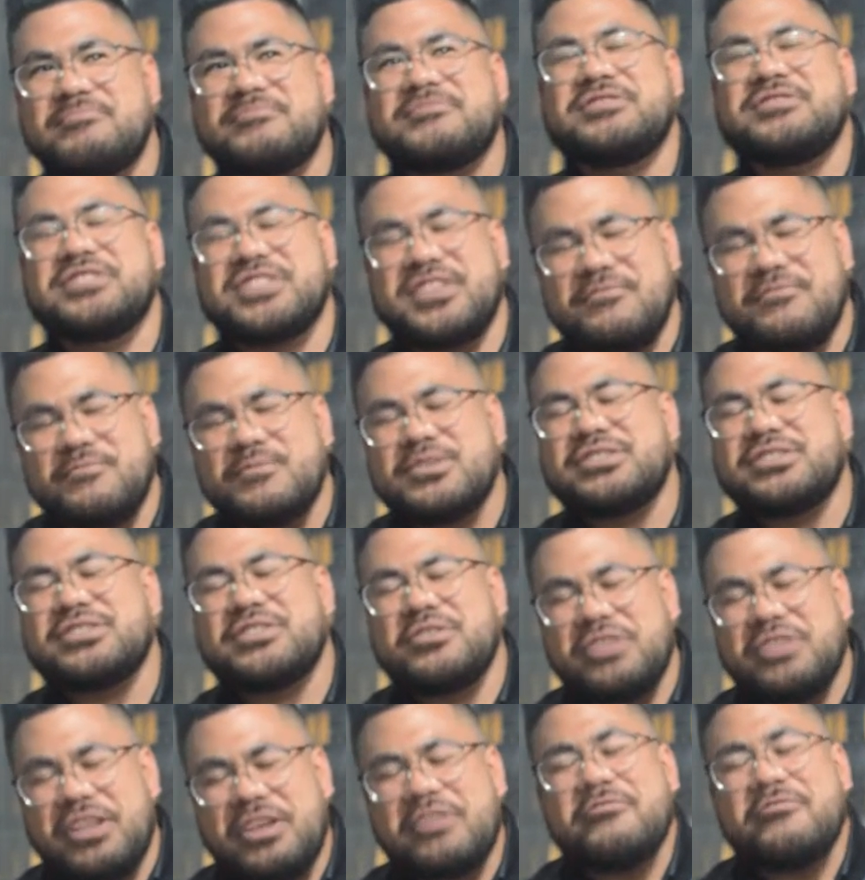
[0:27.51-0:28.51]
just giving this look.
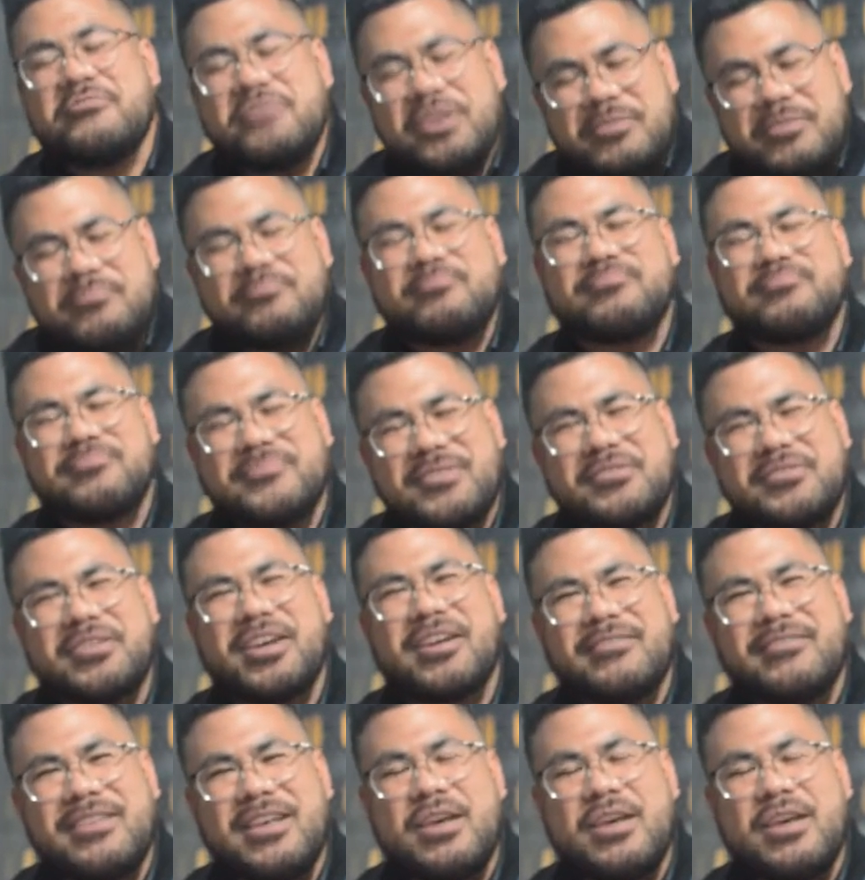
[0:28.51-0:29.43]
I'm like, okay, okay.